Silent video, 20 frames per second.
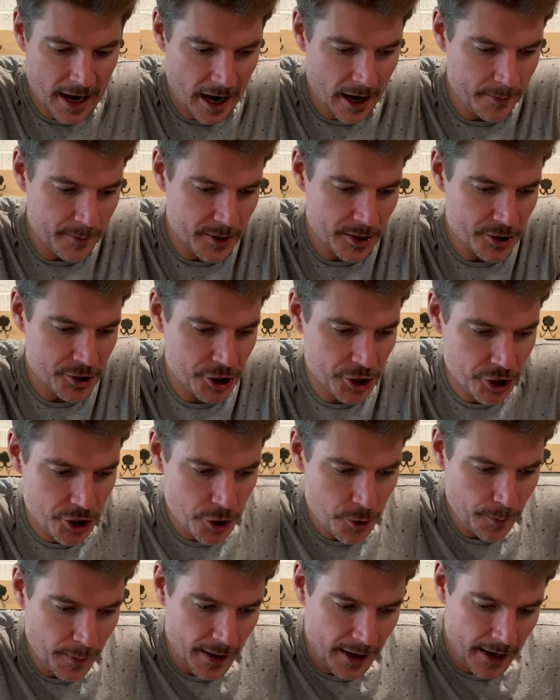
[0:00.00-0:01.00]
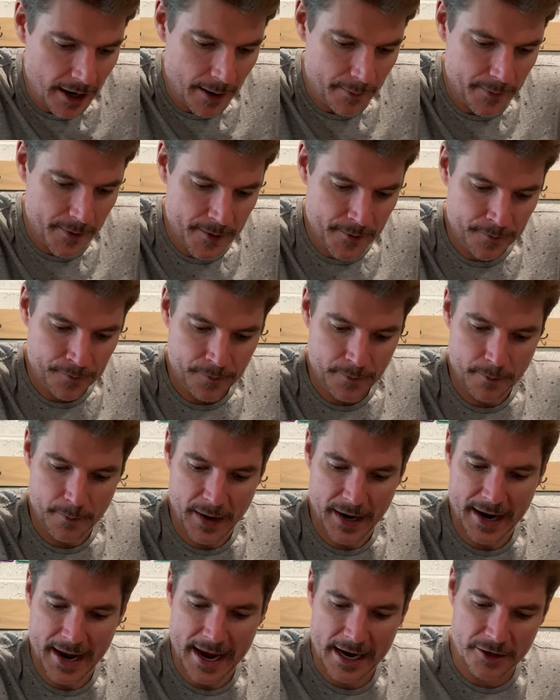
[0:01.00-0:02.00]
I'm going to scoop up
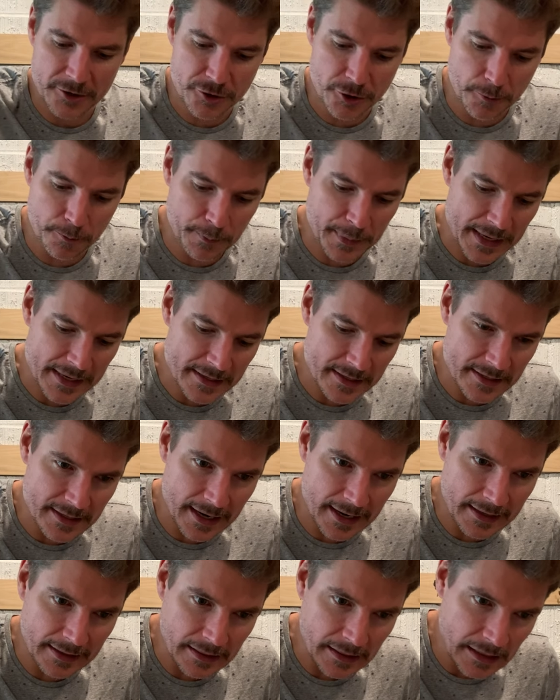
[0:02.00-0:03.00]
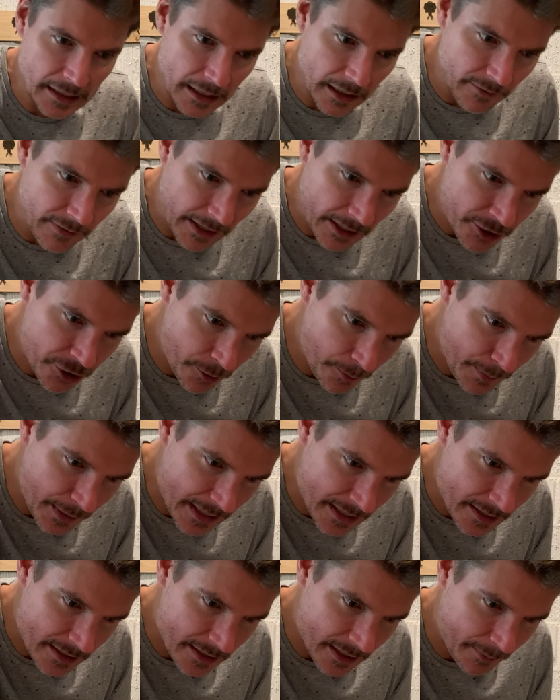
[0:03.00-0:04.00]
my extra pieces. I love extra
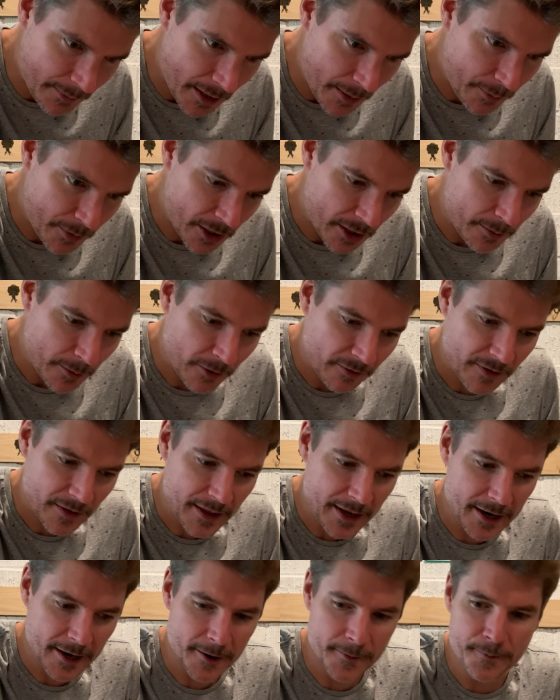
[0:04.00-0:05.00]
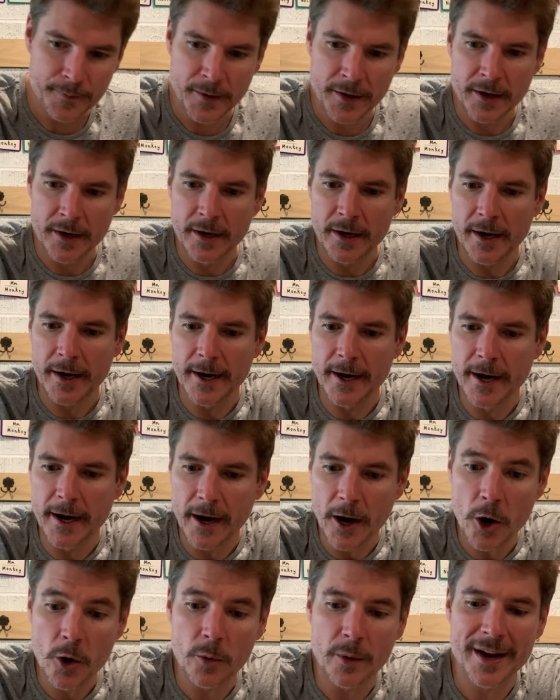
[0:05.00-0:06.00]
pieces. I'm going to put them over there.
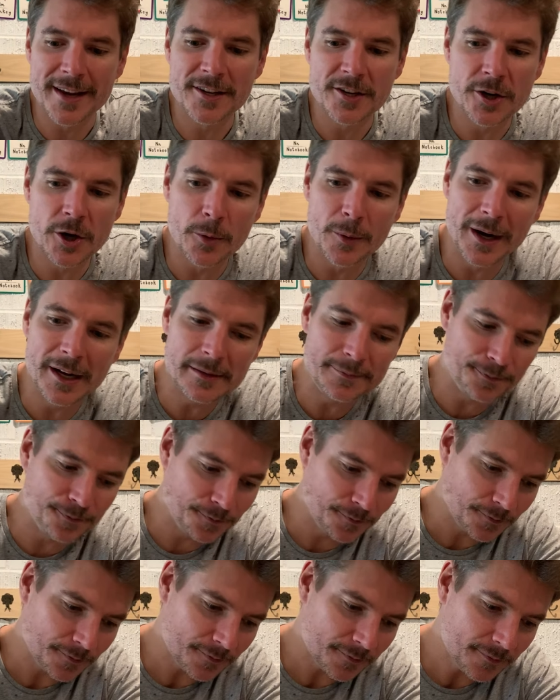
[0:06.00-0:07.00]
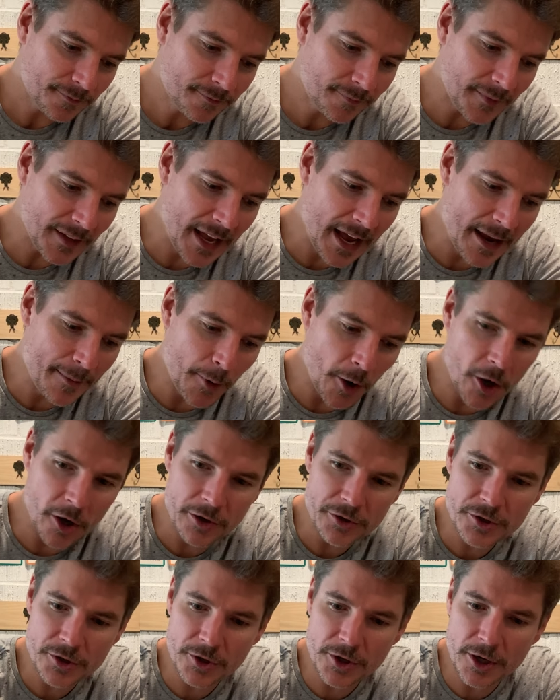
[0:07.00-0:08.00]
Oh, and you know what? I am
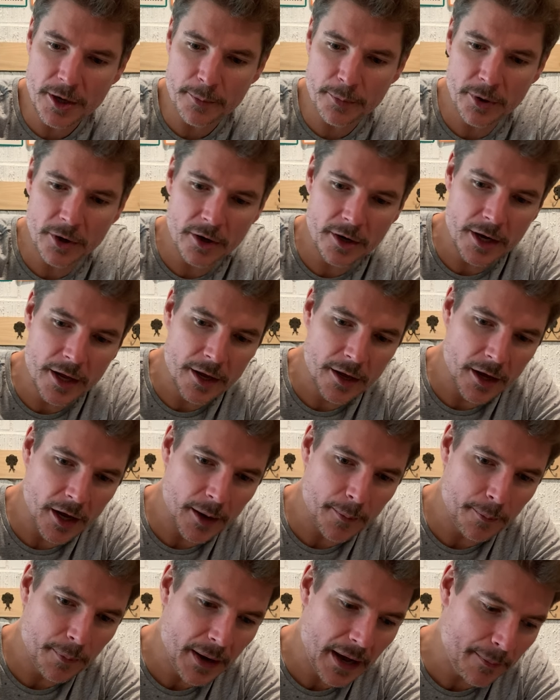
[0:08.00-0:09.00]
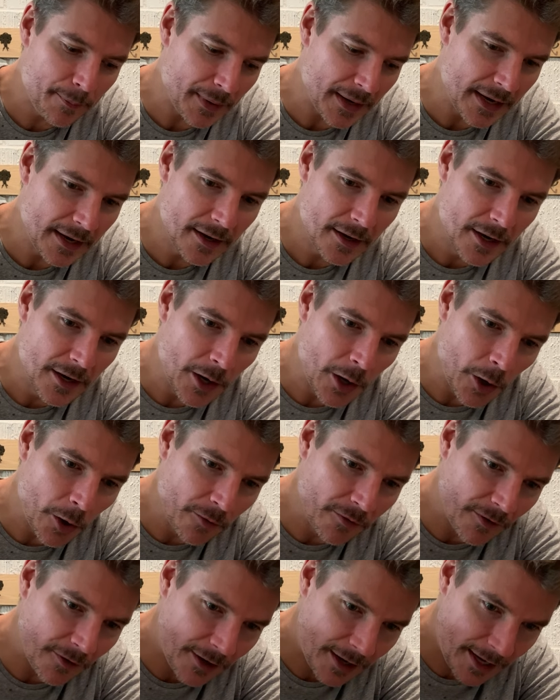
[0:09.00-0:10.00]
also going to put a puppy
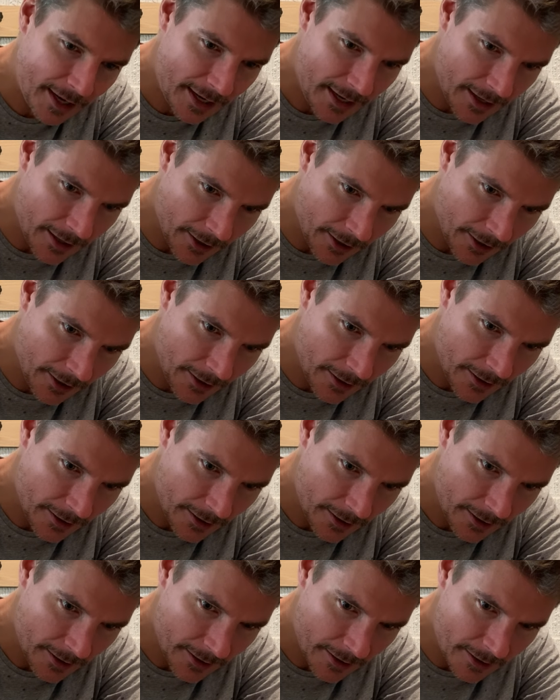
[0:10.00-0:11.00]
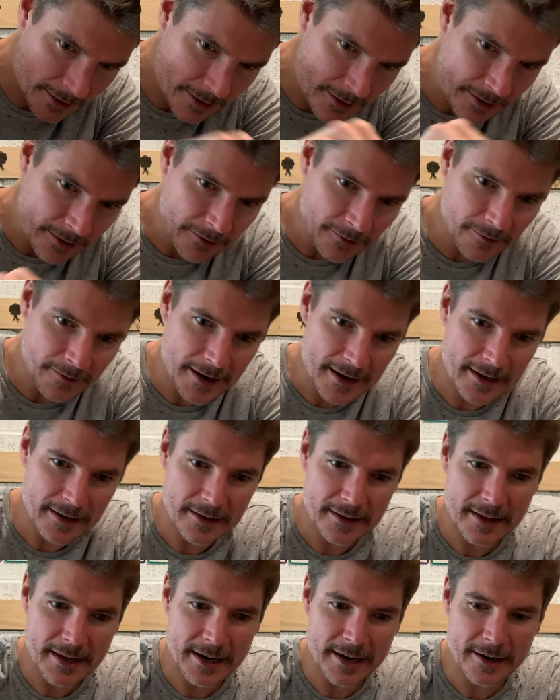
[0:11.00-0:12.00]
over here, right
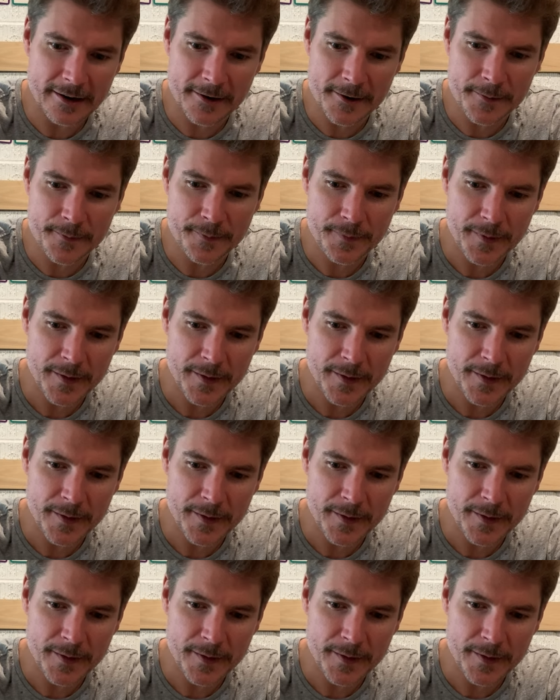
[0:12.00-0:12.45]
there.